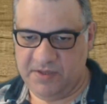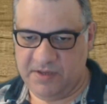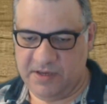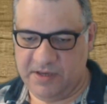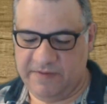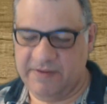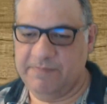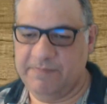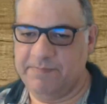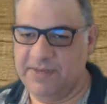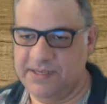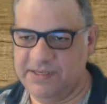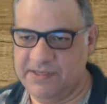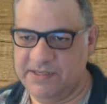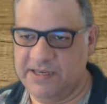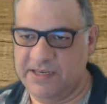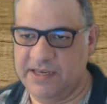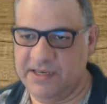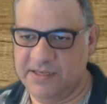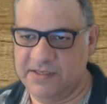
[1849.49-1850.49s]
I think
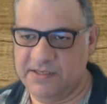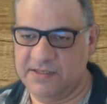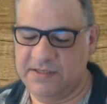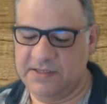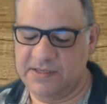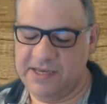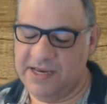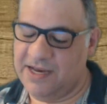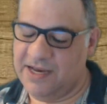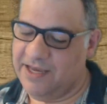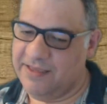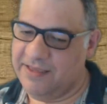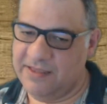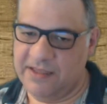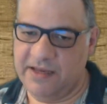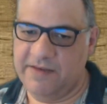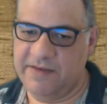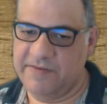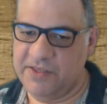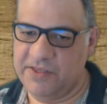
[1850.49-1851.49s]
b6. Yeah,
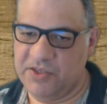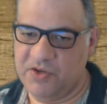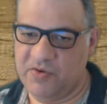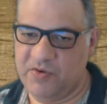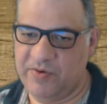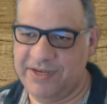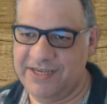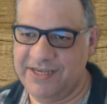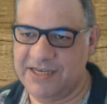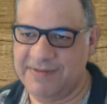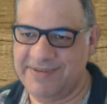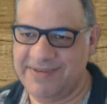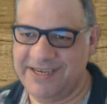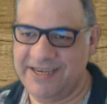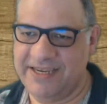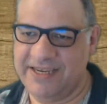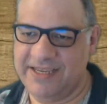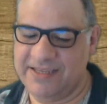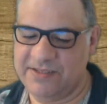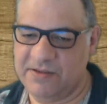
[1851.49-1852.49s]
I think the queen coming
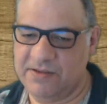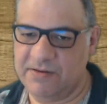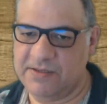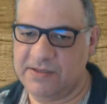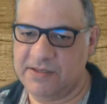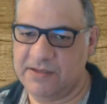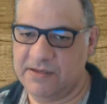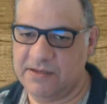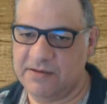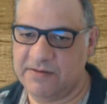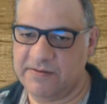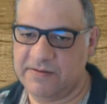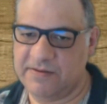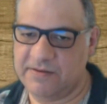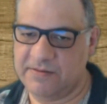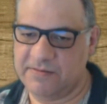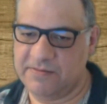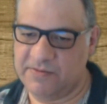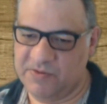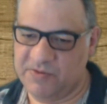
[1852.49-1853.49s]
in. It started to look.
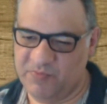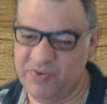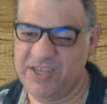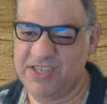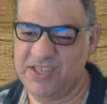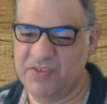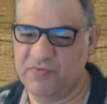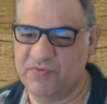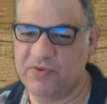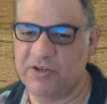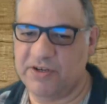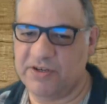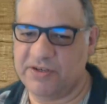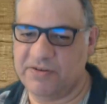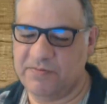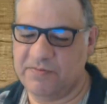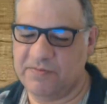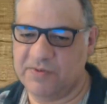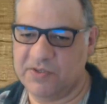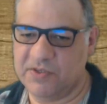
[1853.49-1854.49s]
Winning the rook
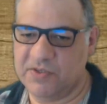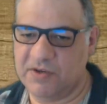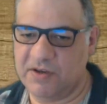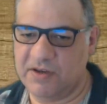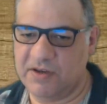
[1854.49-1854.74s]
was not.